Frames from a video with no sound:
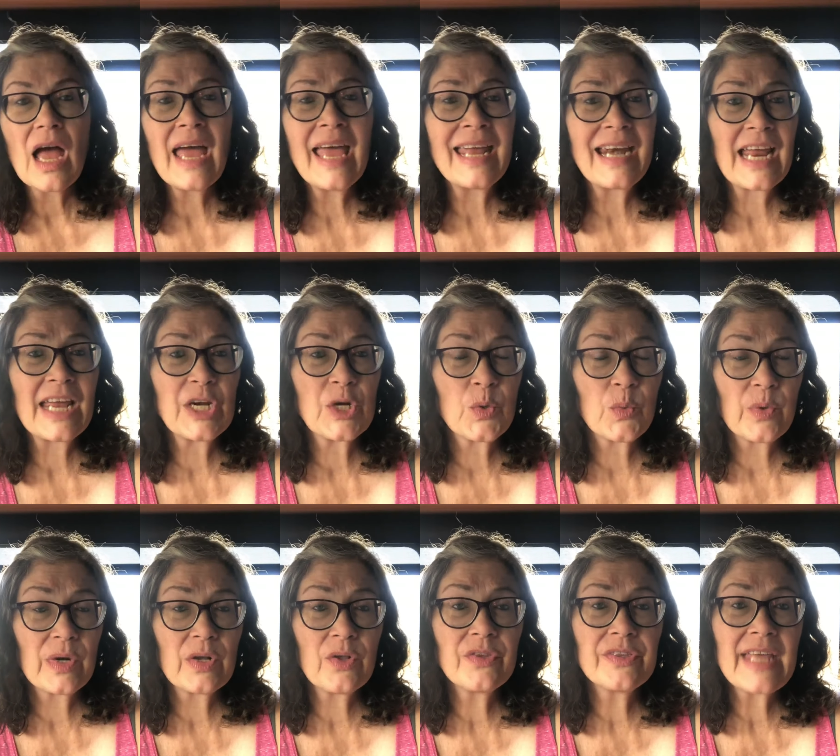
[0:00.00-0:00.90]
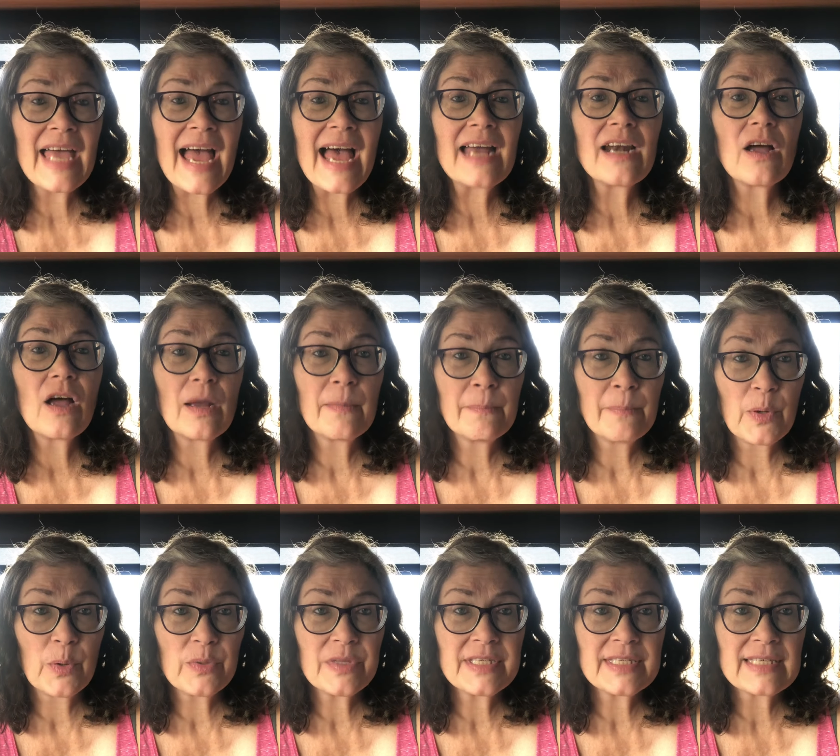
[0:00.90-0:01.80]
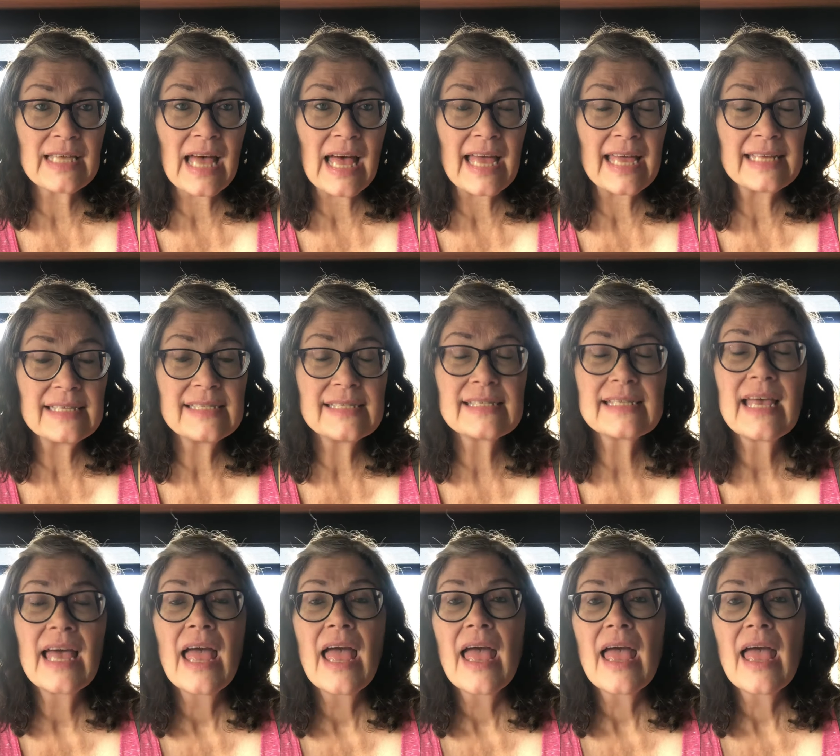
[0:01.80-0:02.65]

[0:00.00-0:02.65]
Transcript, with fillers: and I grilled that on both sides,